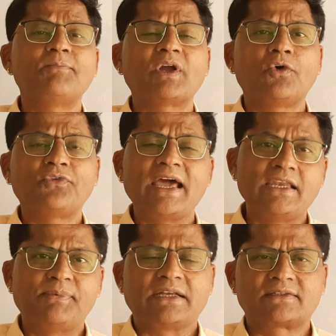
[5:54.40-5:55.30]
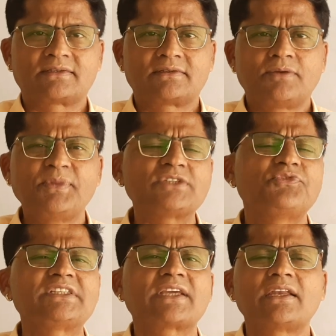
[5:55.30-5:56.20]
number of elements,
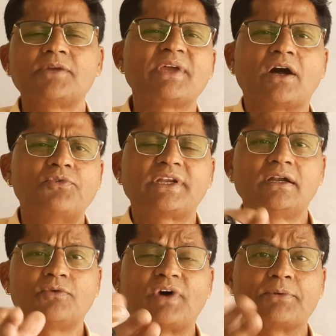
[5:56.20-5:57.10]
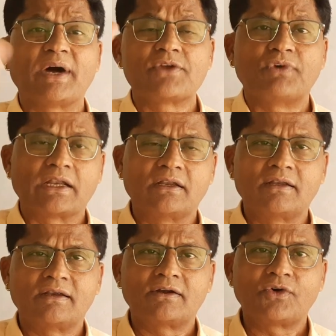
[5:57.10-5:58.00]
which can be counted one by one.
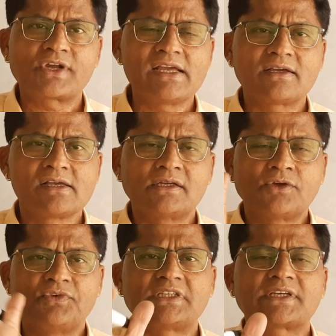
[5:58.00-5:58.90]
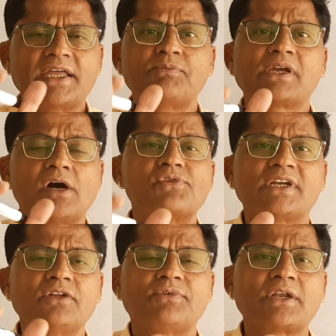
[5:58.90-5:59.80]
Okay? Which can be counted